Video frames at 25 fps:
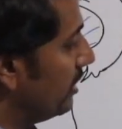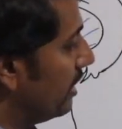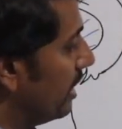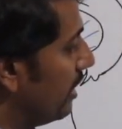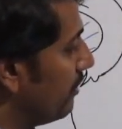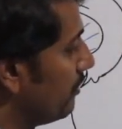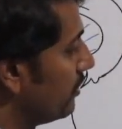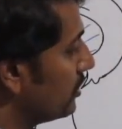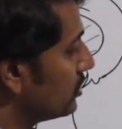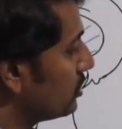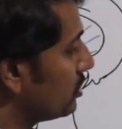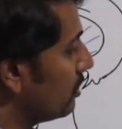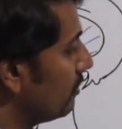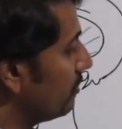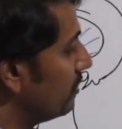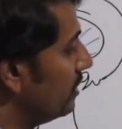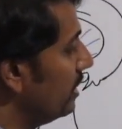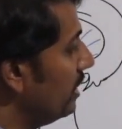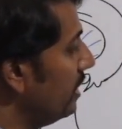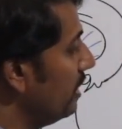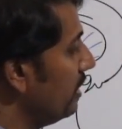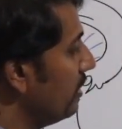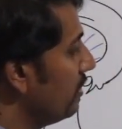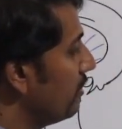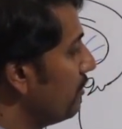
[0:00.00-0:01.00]
ramus of
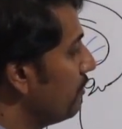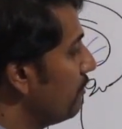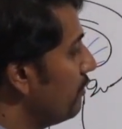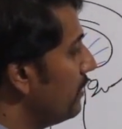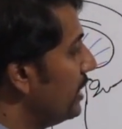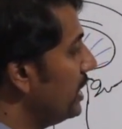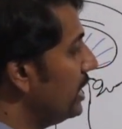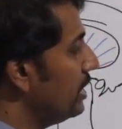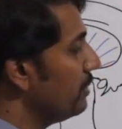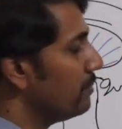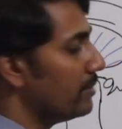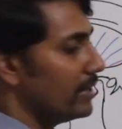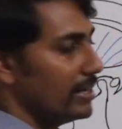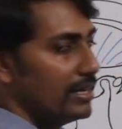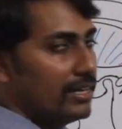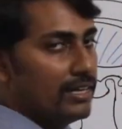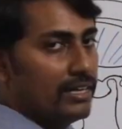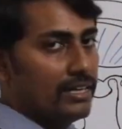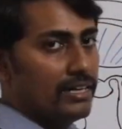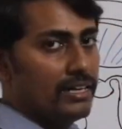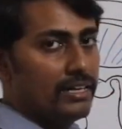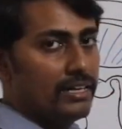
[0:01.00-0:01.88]
the mandible.